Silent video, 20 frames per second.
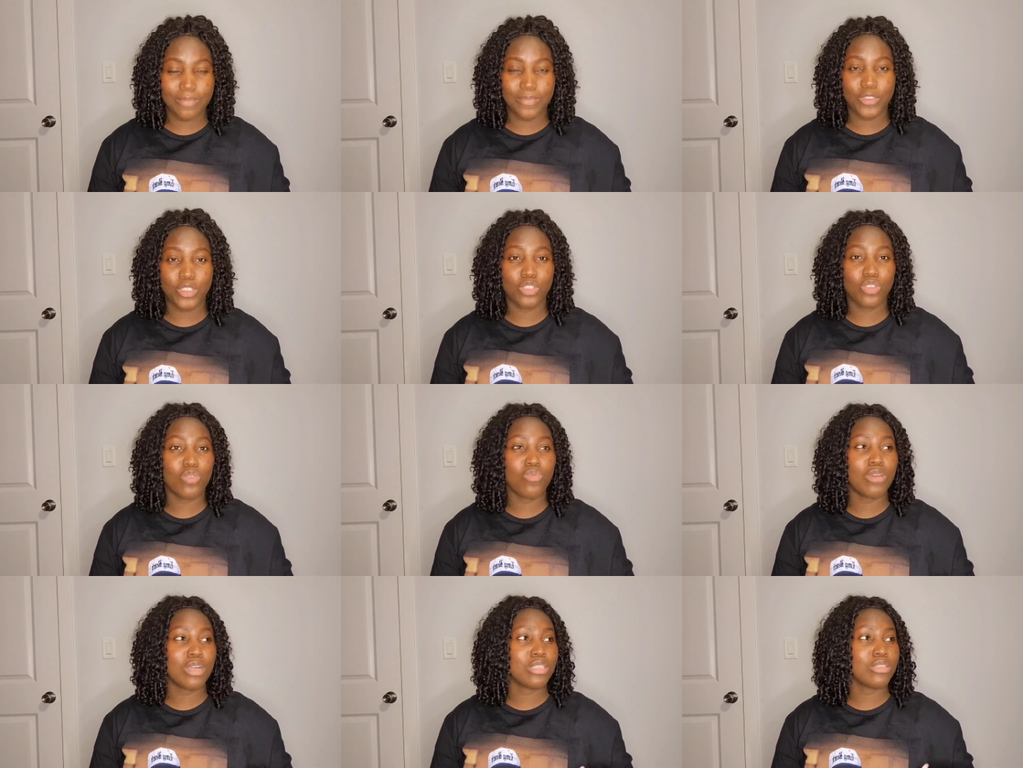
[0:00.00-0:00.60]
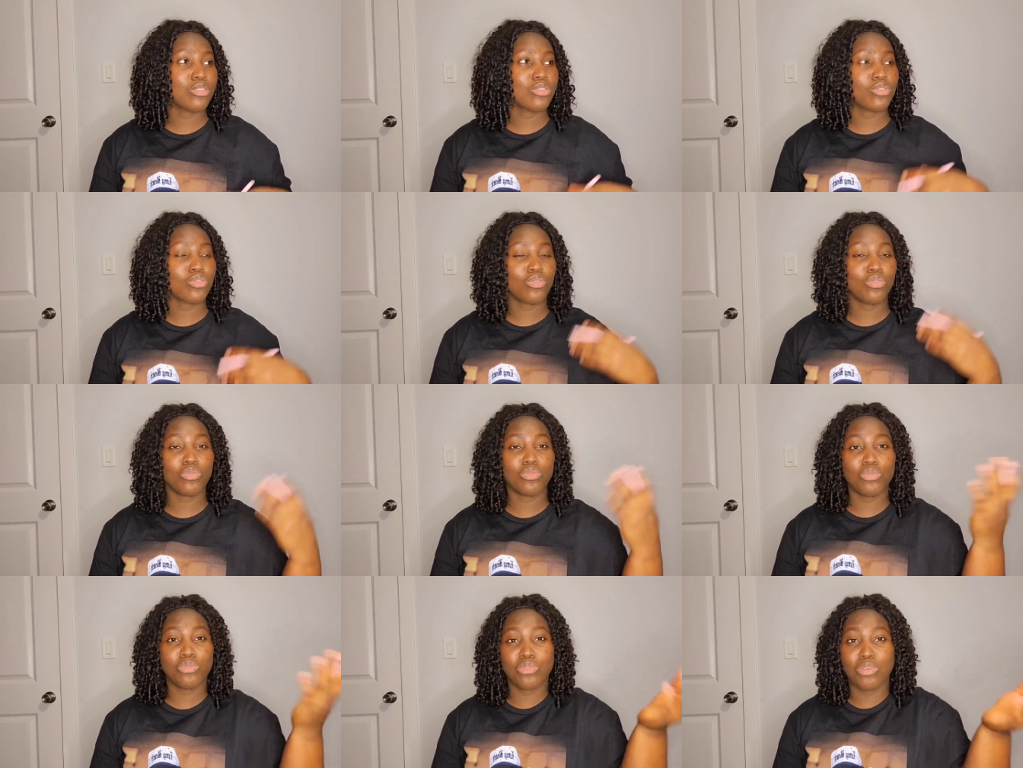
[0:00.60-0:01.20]
You don't want
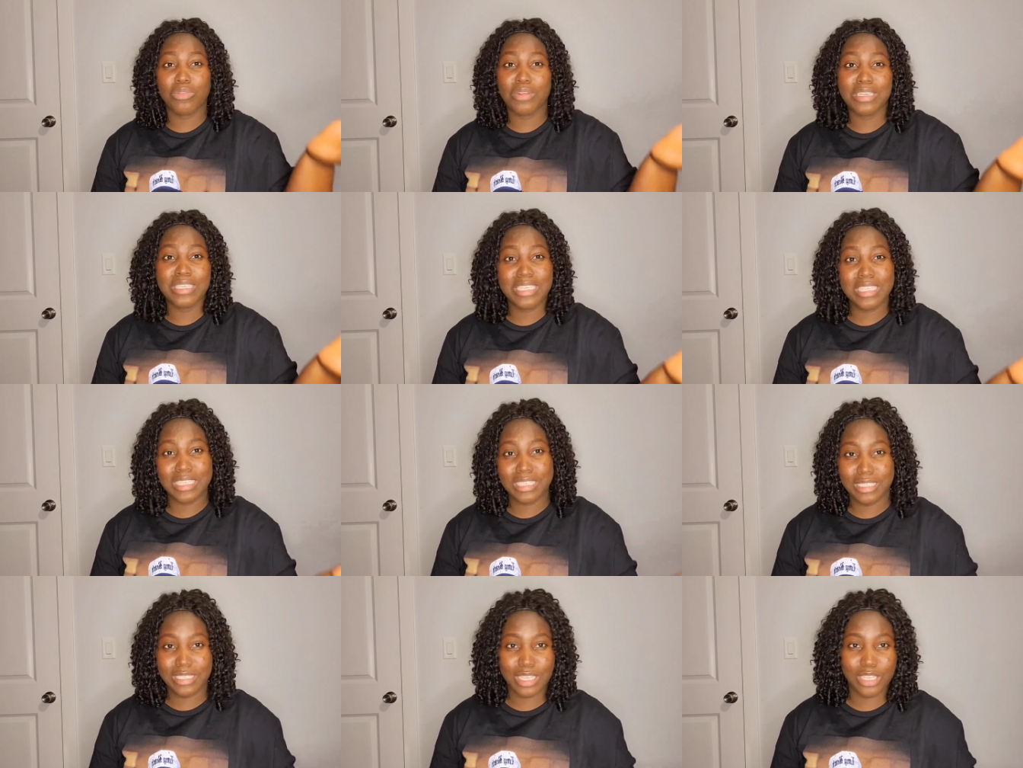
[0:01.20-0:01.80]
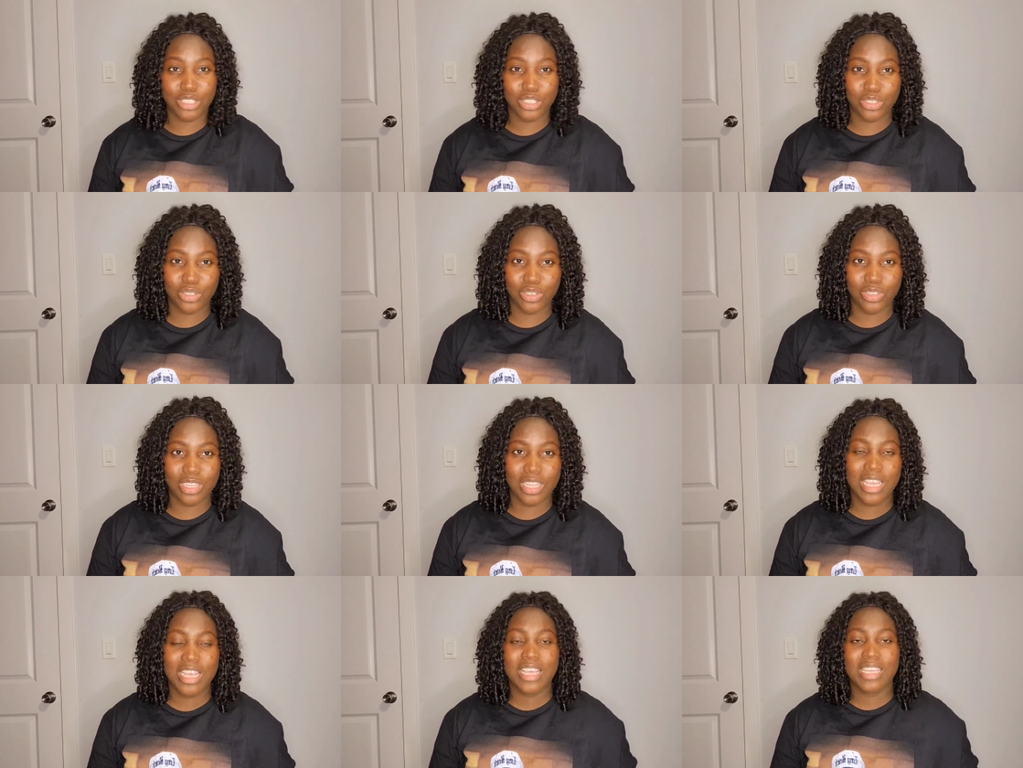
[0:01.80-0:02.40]
school already in
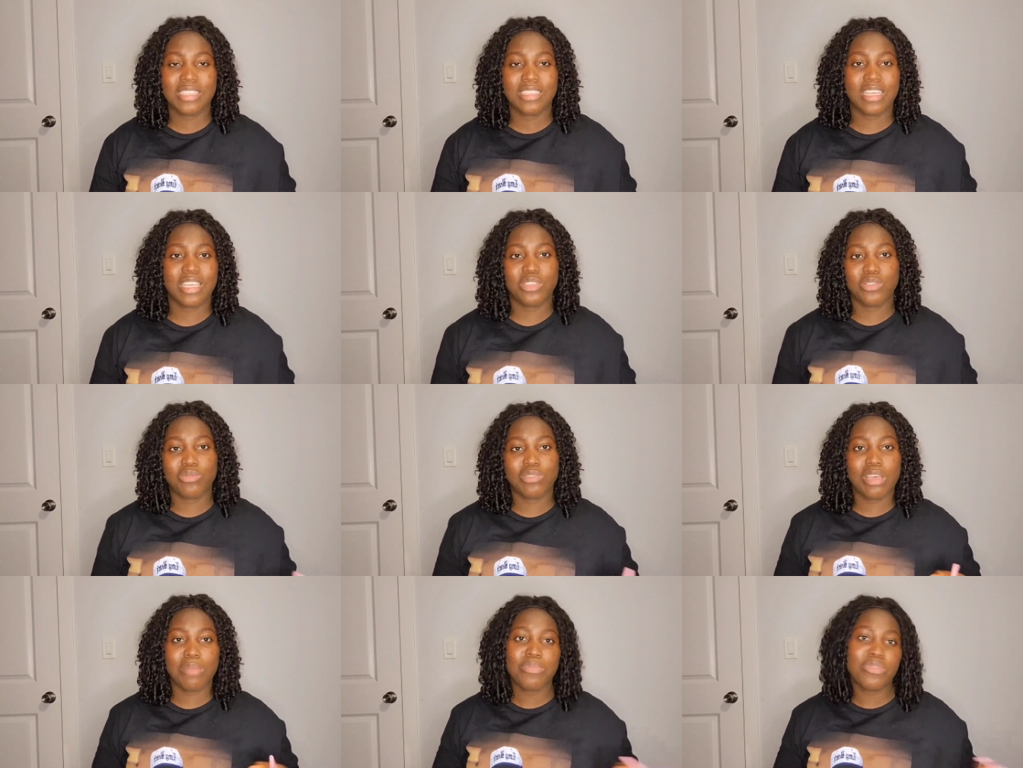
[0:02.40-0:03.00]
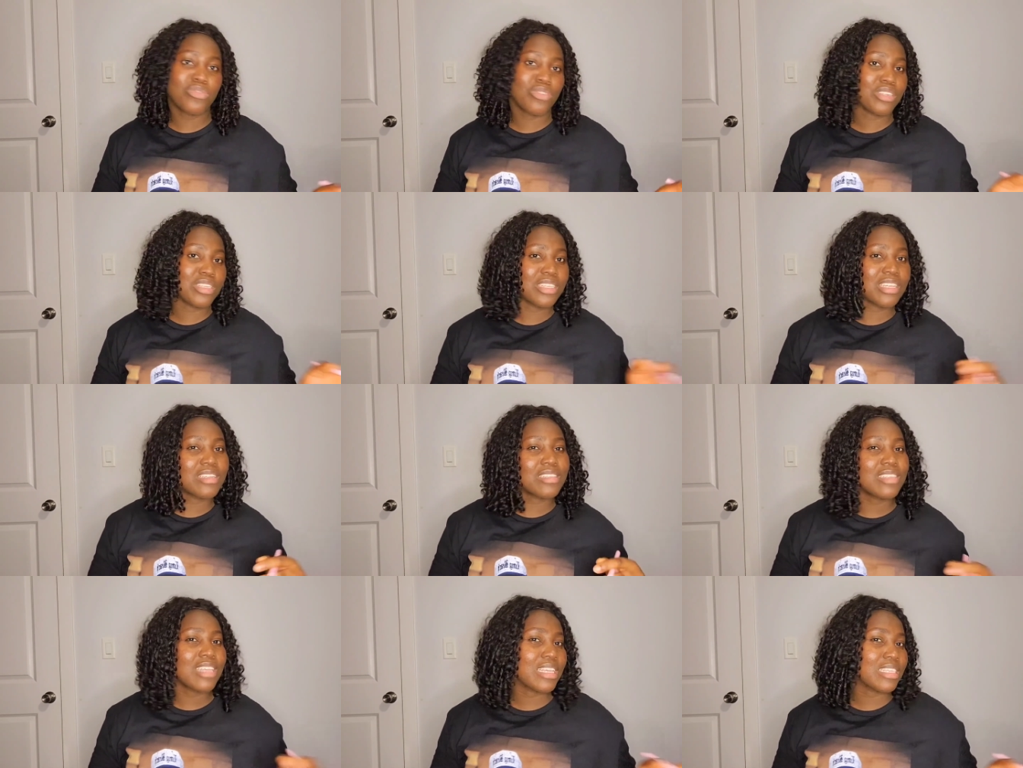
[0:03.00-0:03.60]
session, then you'll not be running
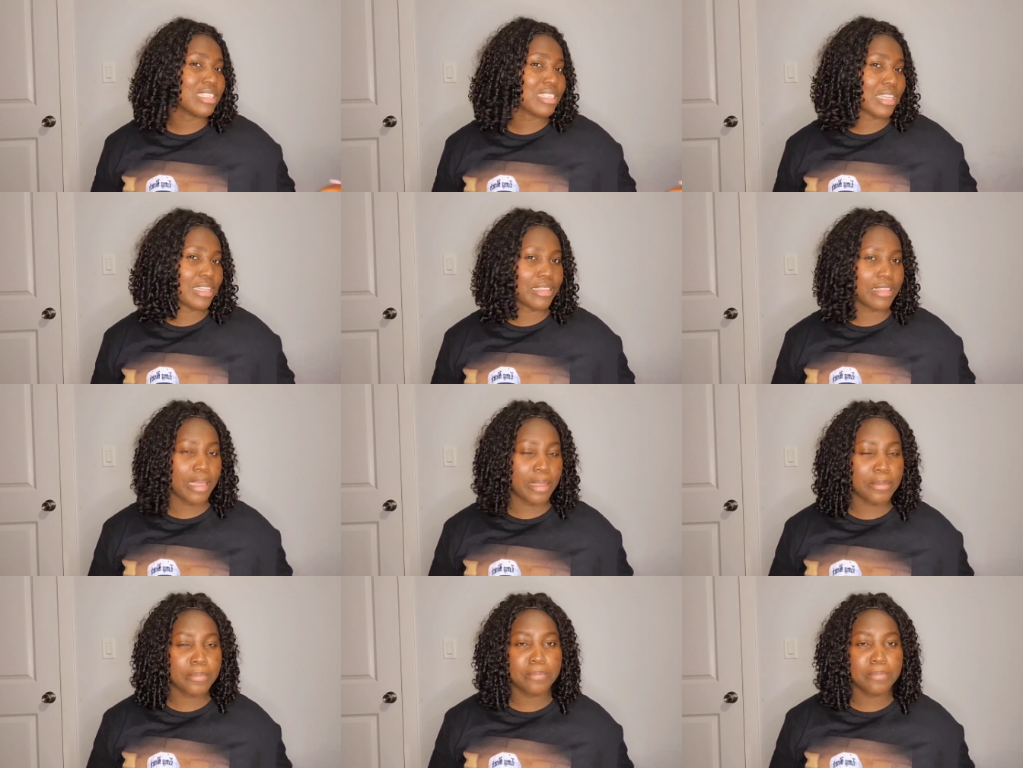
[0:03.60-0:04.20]
elter scatter.